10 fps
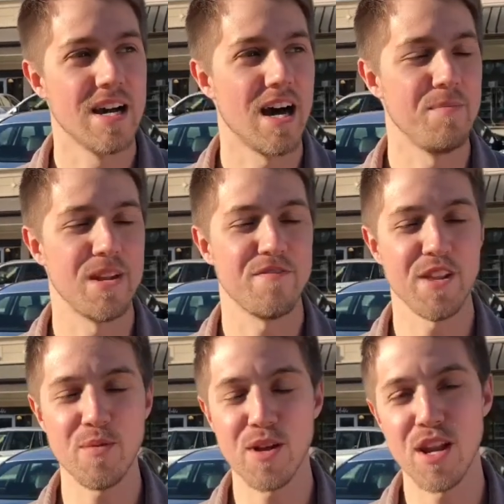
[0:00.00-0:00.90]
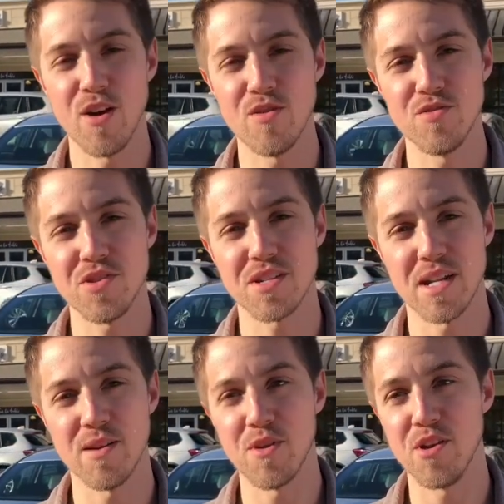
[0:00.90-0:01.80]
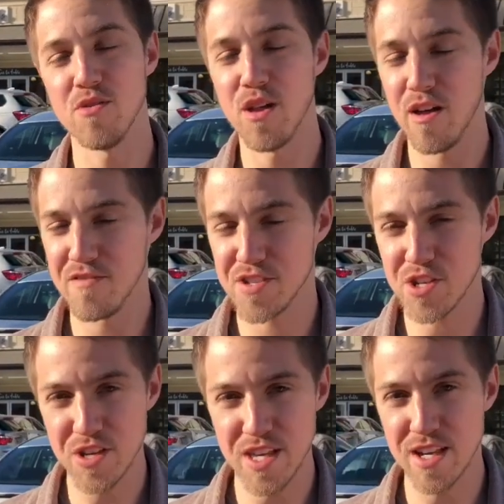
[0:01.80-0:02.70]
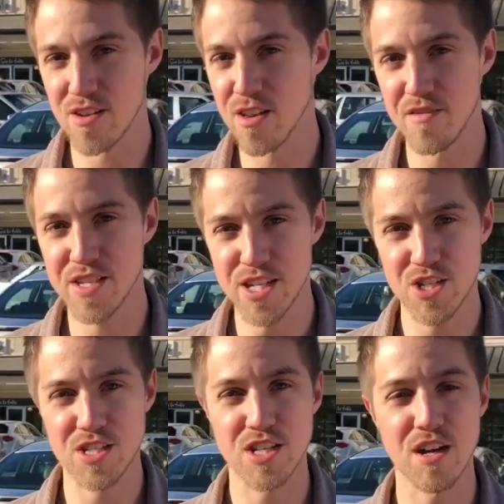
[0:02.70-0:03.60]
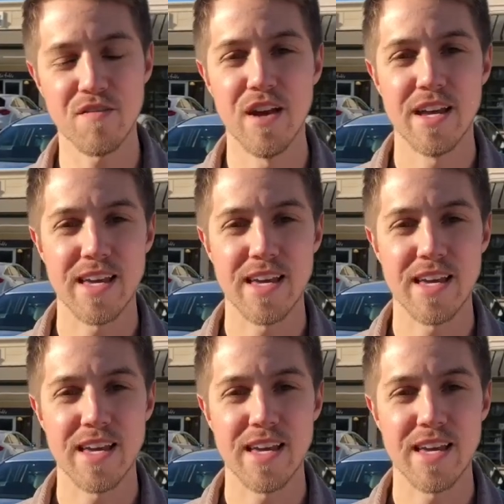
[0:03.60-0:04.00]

Um, and if anyone knows, anyone who loves cooking or loves kitchen stuff,